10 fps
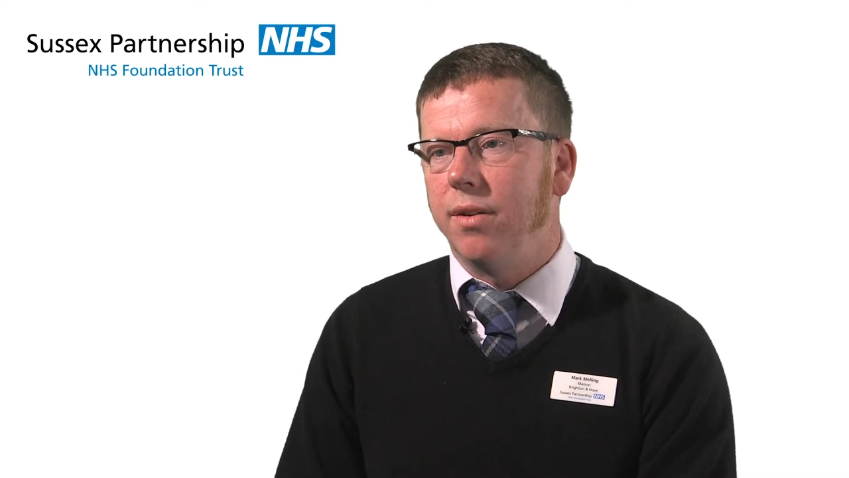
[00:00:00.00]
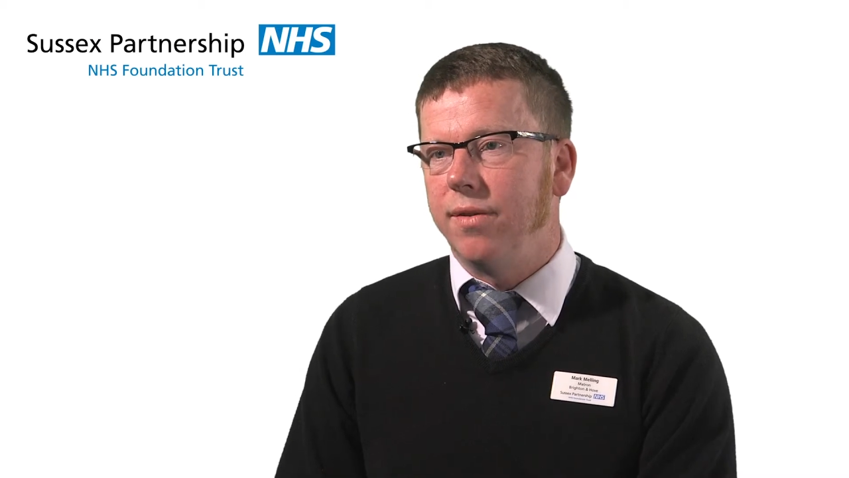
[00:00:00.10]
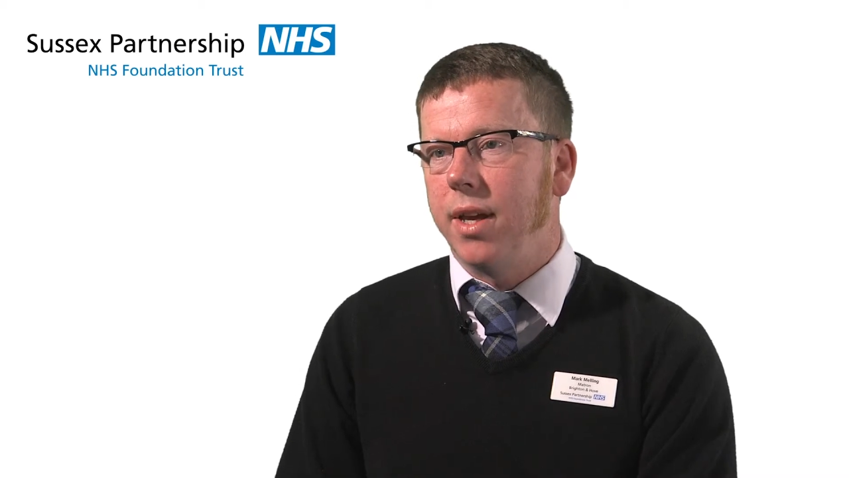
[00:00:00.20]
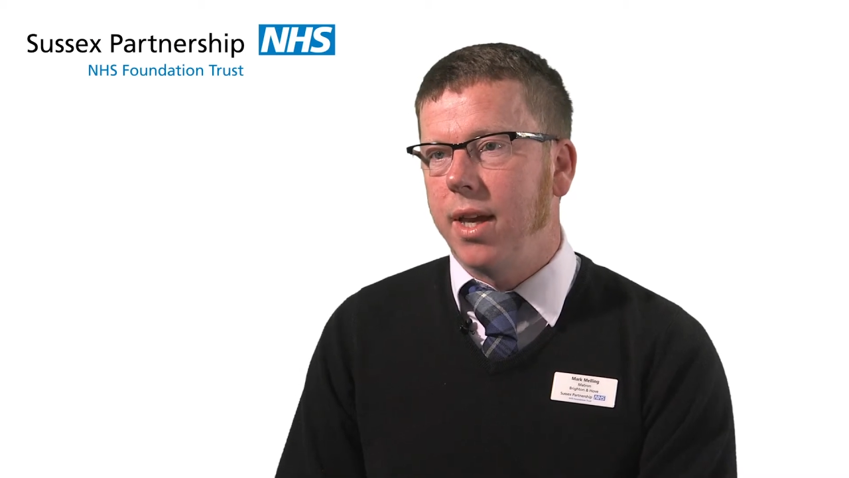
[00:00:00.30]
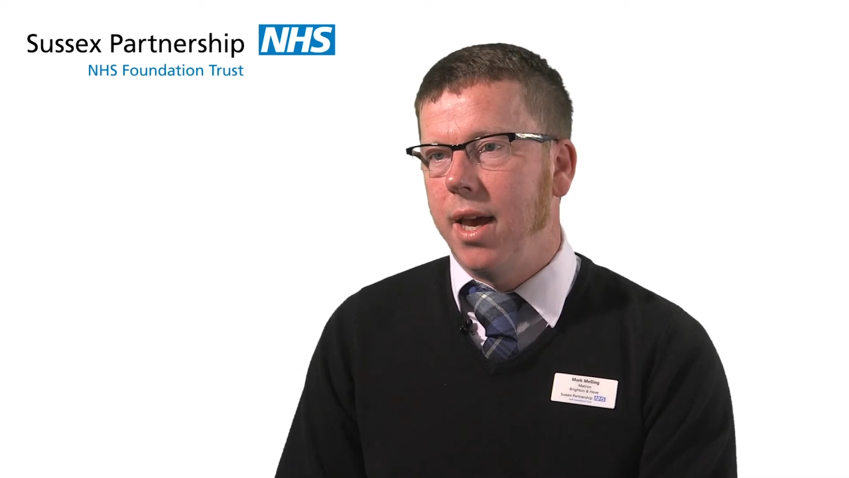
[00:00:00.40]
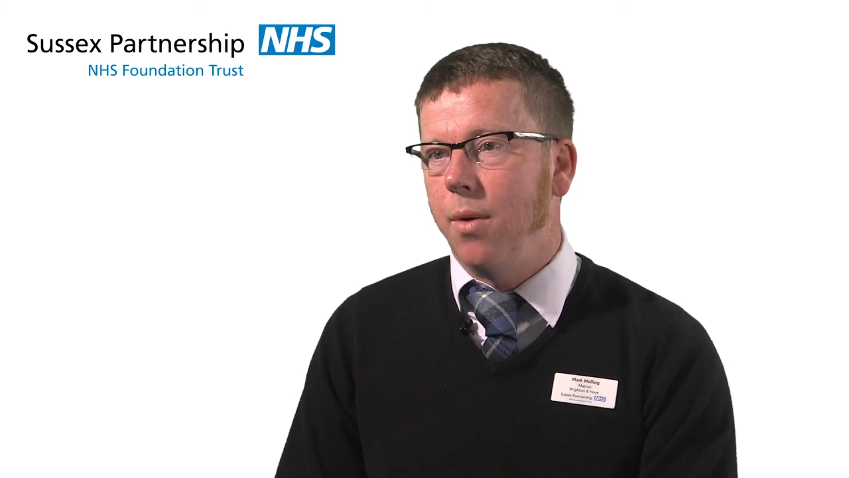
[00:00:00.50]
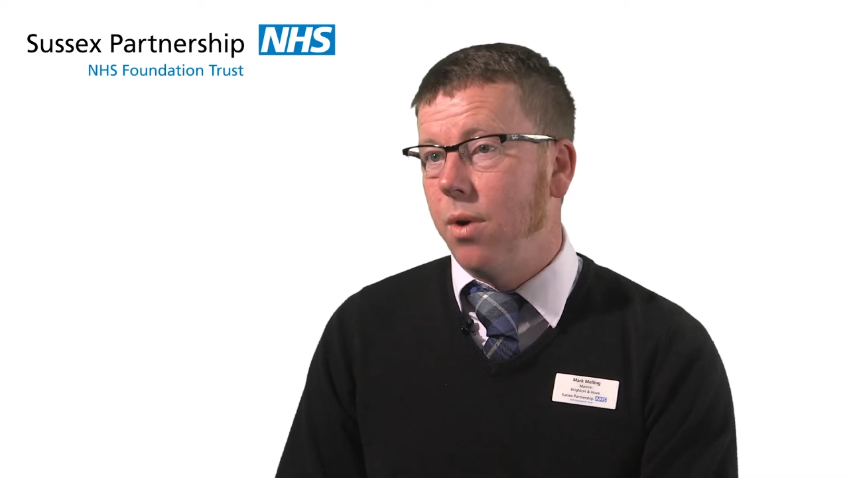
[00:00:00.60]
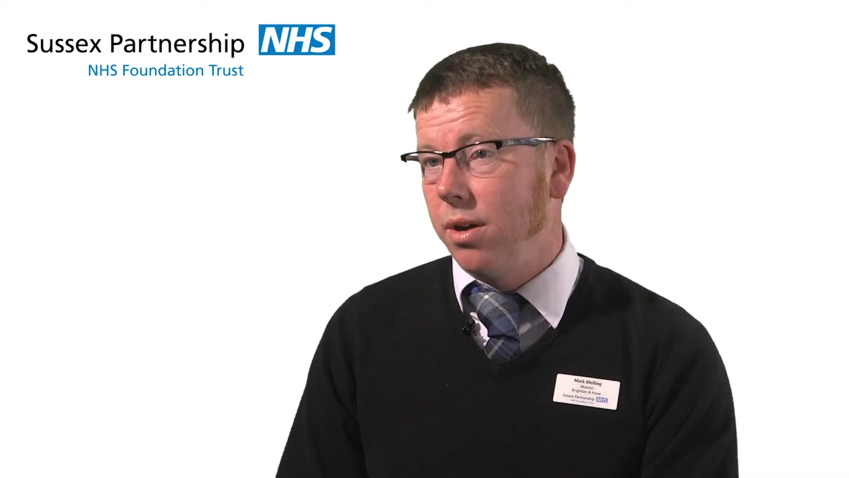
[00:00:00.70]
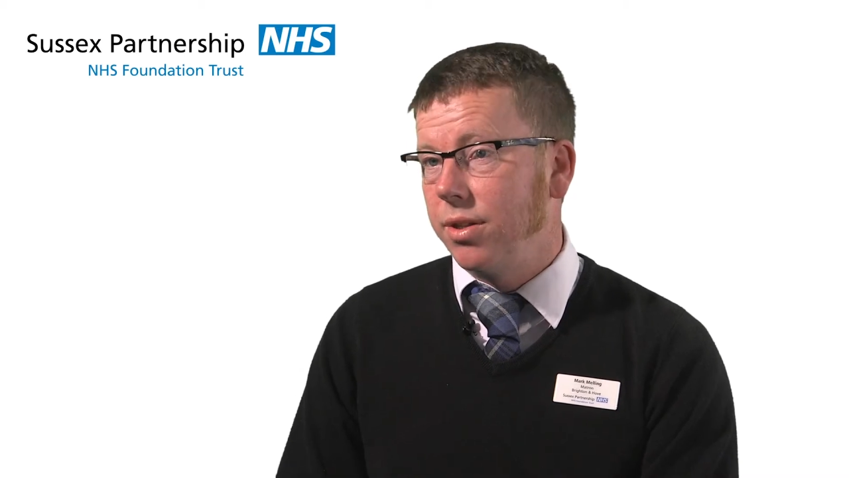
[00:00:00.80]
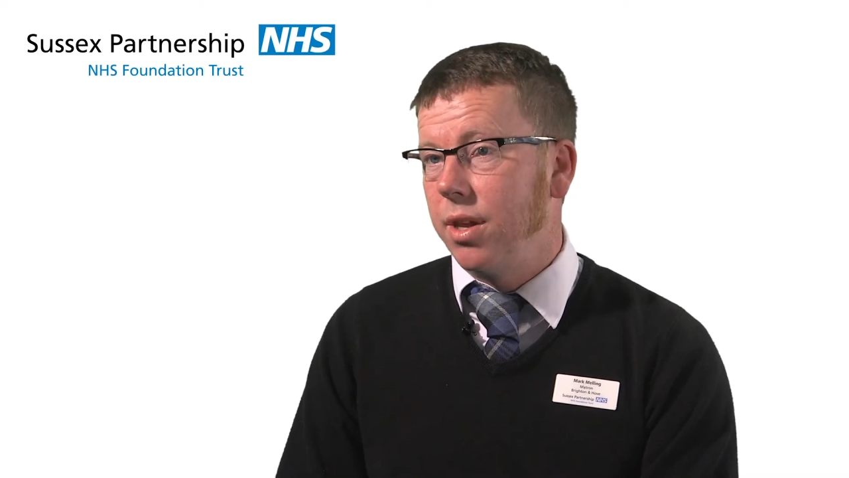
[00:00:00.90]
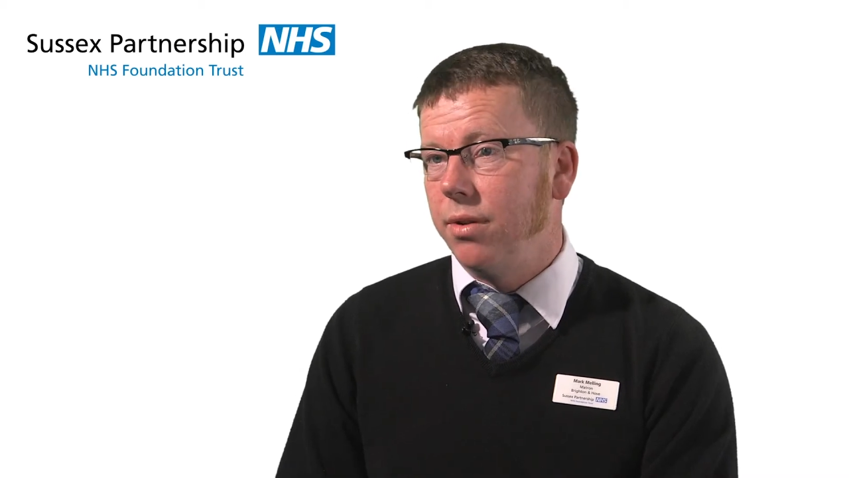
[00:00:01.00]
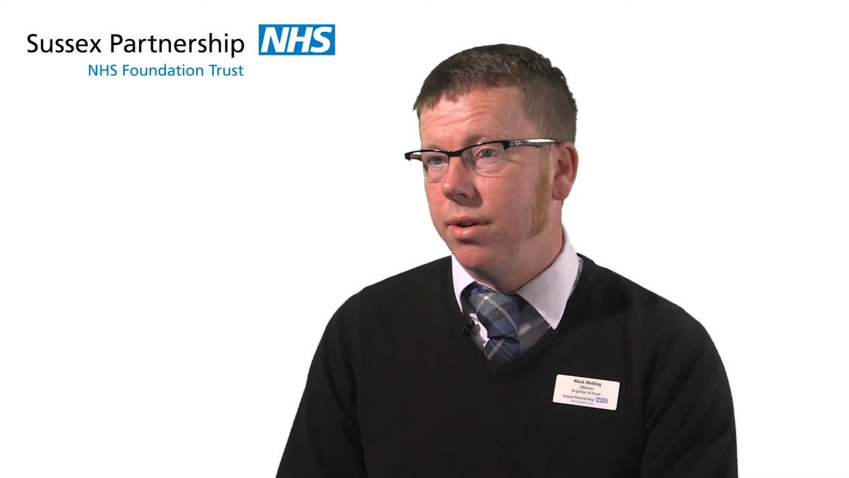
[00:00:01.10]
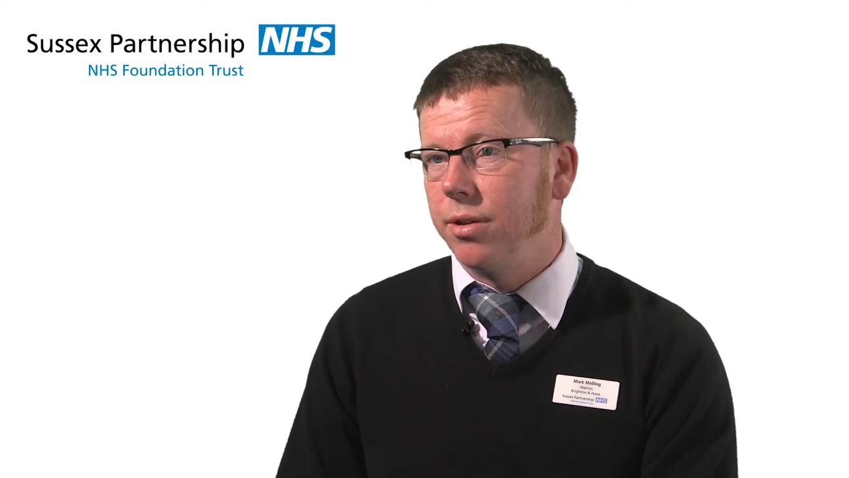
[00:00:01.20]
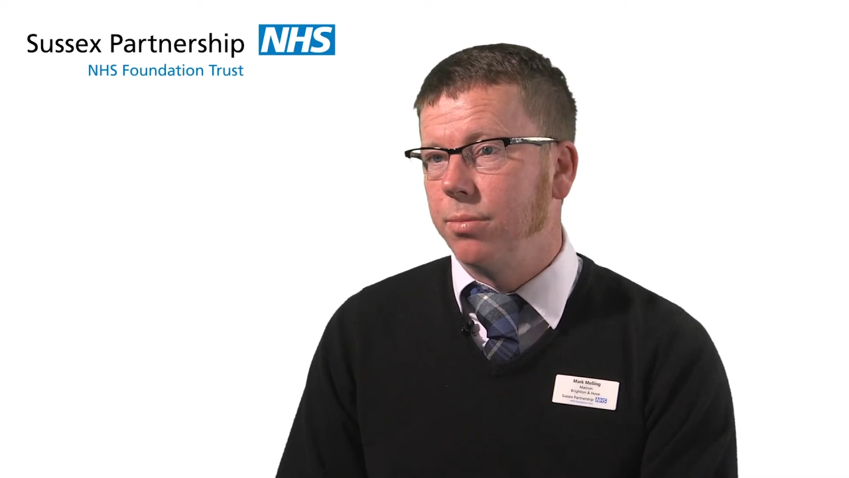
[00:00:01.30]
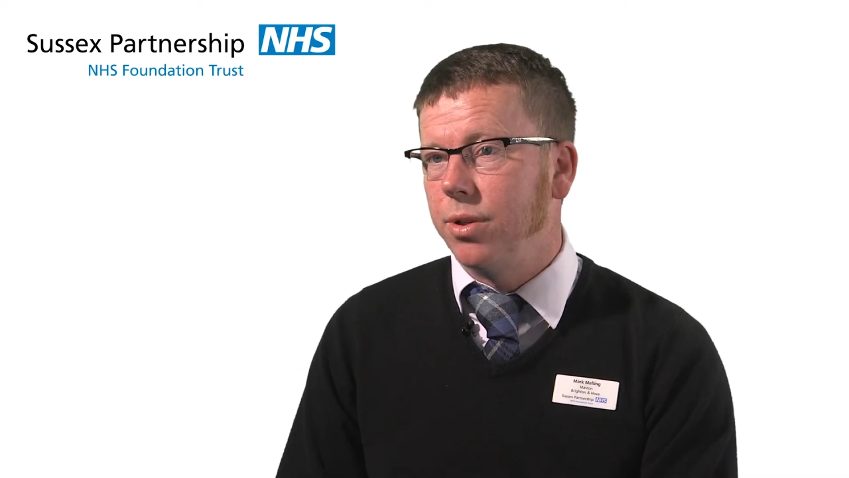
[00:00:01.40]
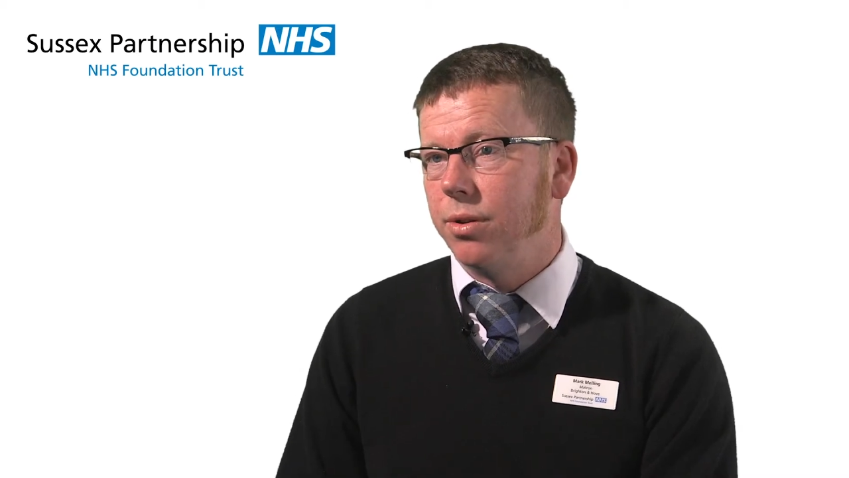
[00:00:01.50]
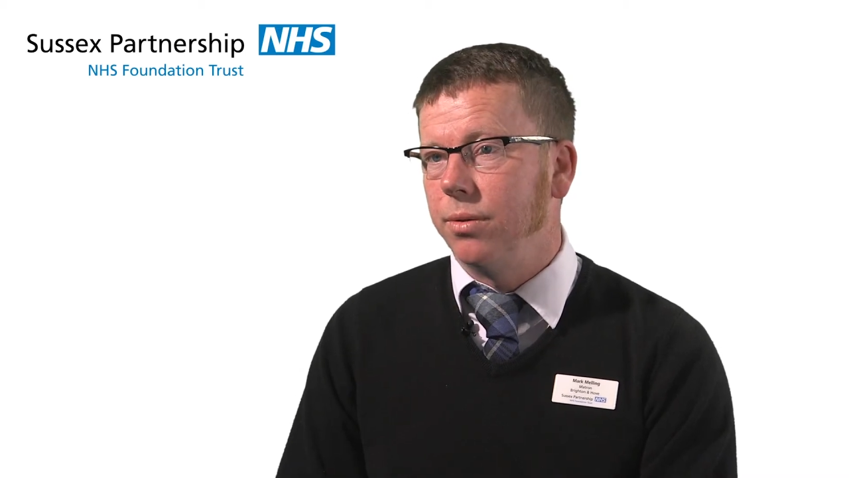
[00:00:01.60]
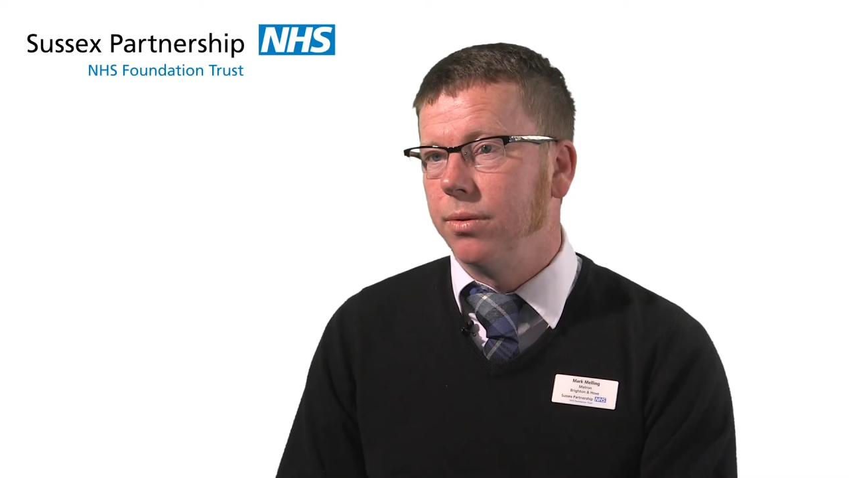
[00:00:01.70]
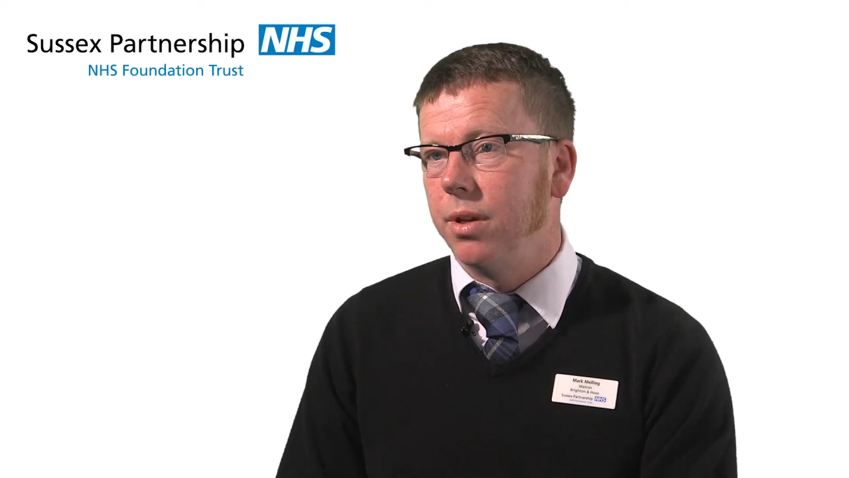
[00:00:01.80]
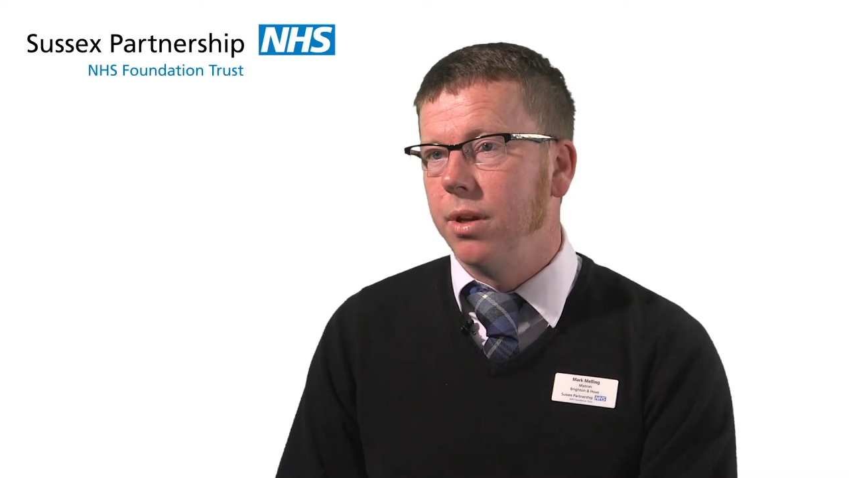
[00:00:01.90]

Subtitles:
of their care whilst they're in hospital.